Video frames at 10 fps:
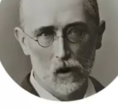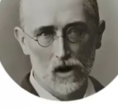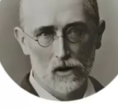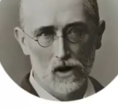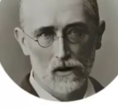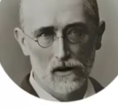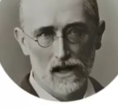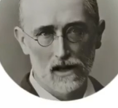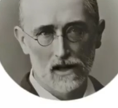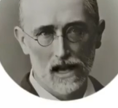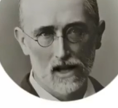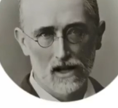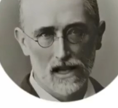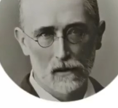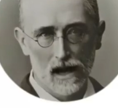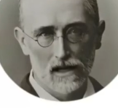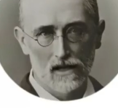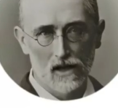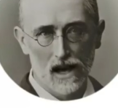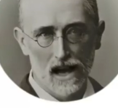Although the definition
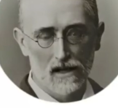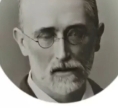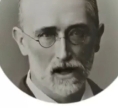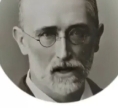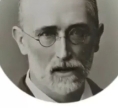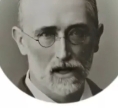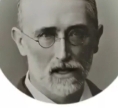depends on alpha,